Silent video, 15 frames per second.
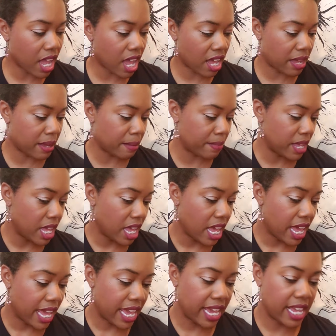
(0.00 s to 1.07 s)
um,
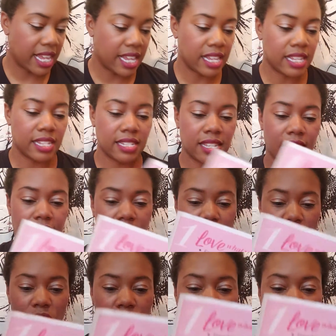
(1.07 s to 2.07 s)
is this one